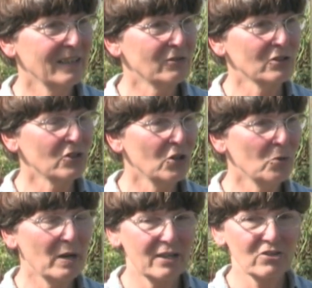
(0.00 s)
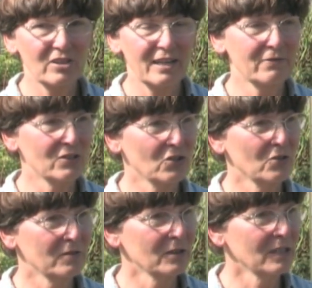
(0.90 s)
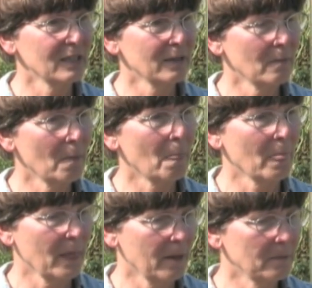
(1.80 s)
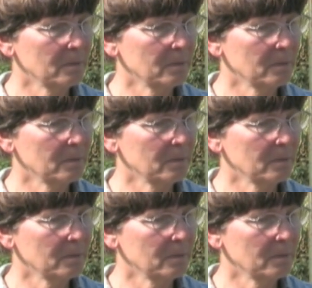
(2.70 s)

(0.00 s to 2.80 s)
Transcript: its hoop house life is over. Yeah. Yeah.